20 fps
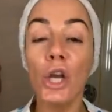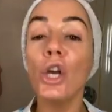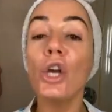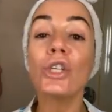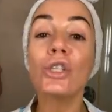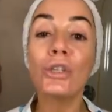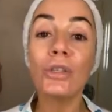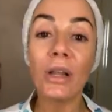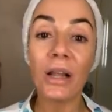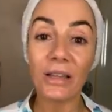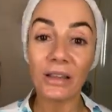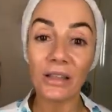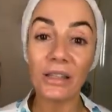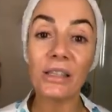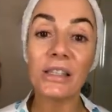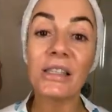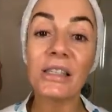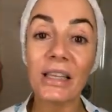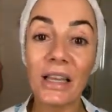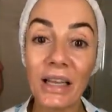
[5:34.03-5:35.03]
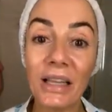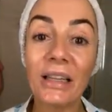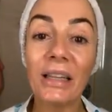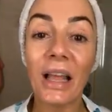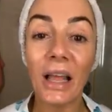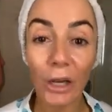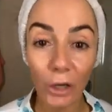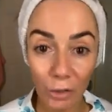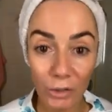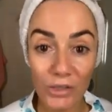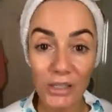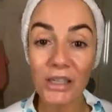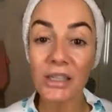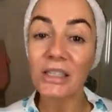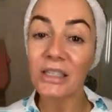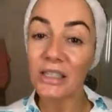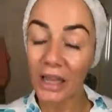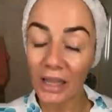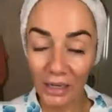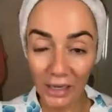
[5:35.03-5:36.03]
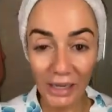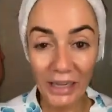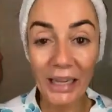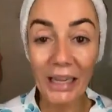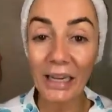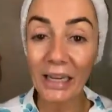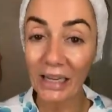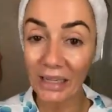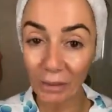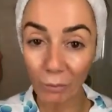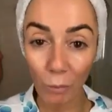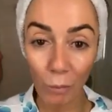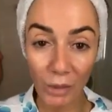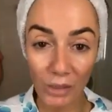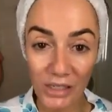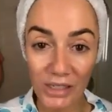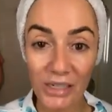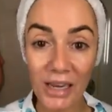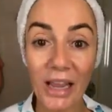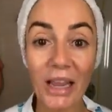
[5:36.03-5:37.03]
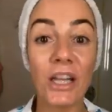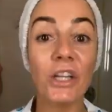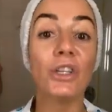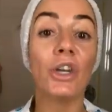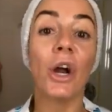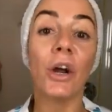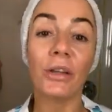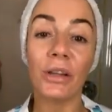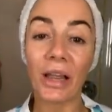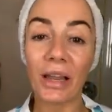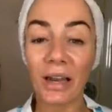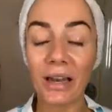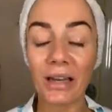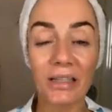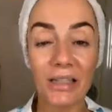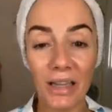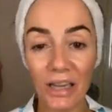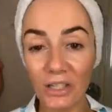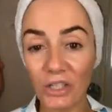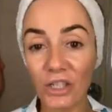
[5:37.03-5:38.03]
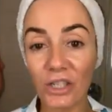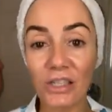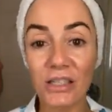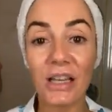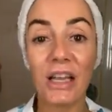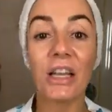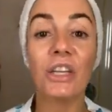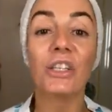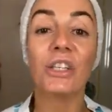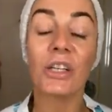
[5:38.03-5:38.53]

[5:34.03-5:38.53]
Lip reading: so that the skin then goes into that healing stage or that anti-aging stage,